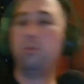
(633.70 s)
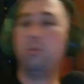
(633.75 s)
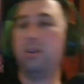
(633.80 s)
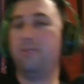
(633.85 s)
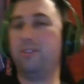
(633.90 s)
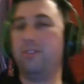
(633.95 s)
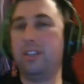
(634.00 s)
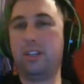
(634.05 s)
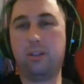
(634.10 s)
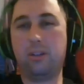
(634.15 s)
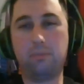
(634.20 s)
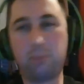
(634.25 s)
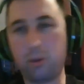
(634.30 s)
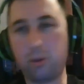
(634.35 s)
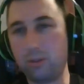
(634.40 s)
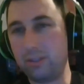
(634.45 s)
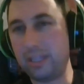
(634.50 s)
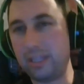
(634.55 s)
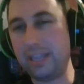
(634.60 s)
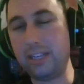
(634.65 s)
for one of like her
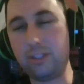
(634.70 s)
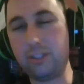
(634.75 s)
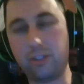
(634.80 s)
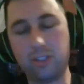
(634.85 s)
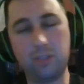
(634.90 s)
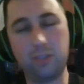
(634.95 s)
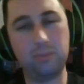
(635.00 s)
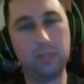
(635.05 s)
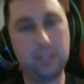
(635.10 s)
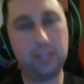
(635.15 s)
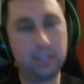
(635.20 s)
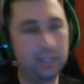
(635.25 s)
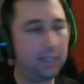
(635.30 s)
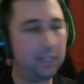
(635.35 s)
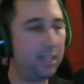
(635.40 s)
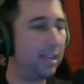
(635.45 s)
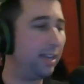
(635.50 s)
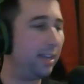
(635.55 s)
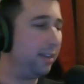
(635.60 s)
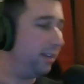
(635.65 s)
birthdays or something
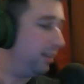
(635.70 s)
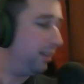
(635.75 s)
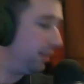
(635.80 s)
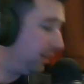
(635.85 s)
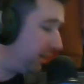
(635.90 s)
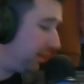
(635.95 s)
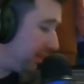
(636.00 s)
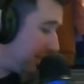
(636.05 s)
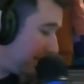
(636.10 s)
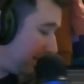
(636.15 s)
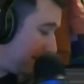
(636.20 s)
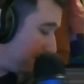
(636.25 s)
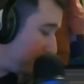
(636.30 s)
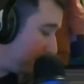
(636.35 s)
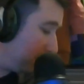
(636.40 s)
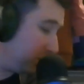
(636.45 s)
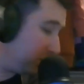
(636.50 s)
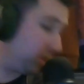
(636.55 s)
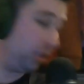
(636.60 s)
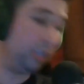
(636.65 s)
like that.
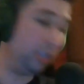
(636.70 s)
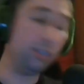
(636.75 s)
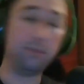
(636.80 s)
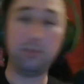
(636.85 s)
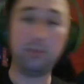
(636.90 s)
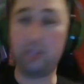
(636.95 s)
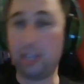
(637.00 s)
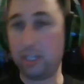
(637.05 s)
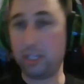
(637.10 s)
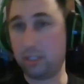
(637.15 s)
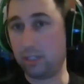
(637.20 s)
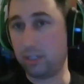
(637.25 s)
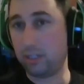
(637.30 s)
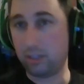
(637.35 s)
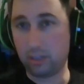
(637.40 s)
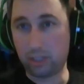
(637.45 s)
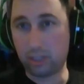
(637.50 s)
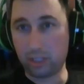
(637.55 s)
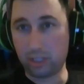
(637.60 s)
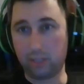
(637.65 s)
Because she's obsessed.
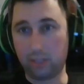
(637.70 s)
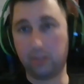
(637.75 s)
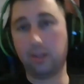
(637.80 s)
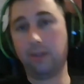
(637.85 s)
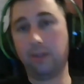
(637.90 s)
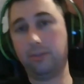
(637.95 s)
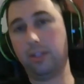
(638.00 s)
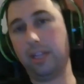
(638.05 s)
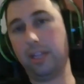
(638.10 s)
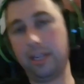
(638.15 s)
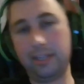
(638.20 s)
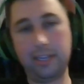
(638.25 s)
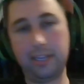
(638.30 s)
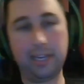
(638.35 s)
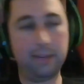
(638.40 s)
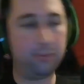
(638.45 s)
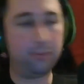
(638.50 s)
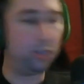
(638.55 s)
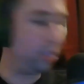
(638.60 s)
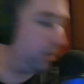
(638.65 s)
She's loved that
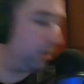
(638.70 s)
game.